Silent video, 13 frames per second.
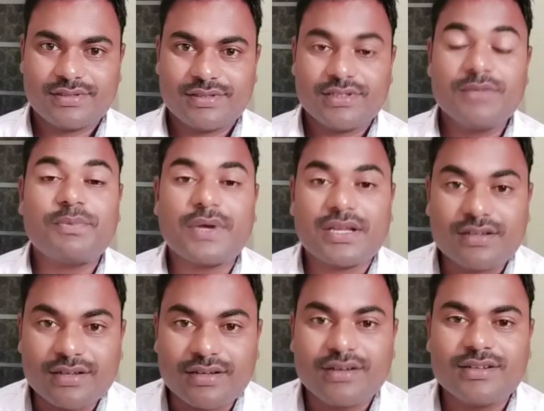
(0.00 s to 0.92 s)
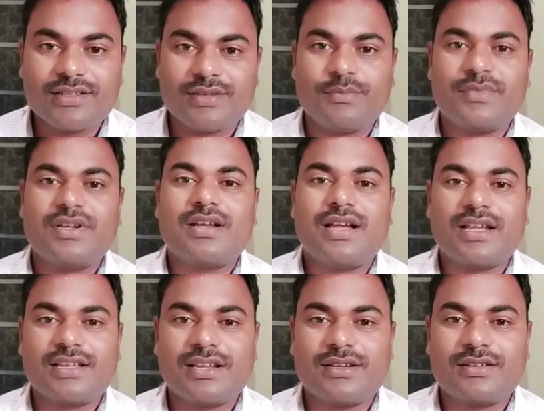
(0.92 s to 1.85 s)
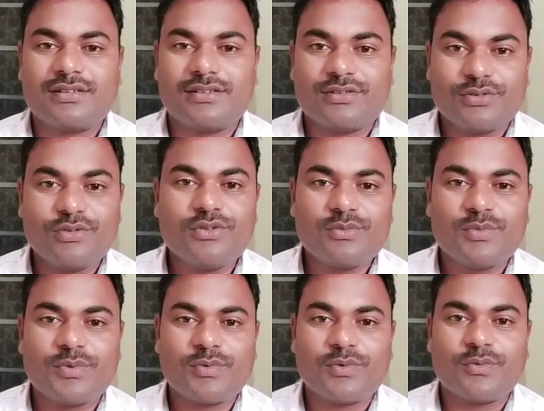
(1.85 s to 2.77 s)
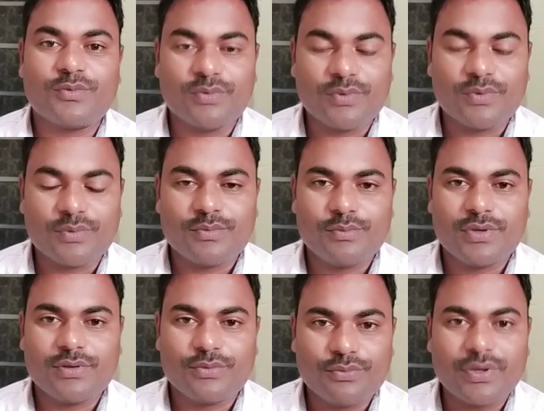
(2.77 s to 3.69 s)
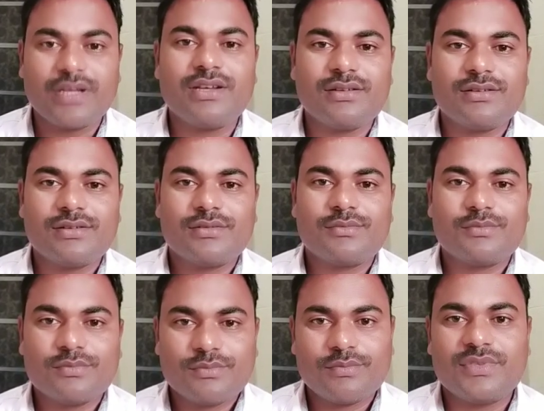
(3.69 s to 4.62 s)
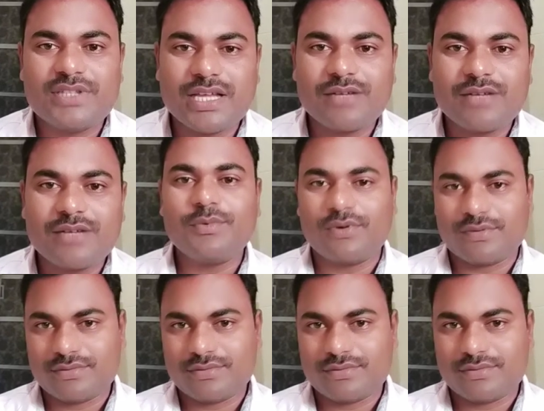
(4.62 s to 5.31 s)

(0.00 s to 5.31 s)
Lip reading: If I color them, I can look before well than before.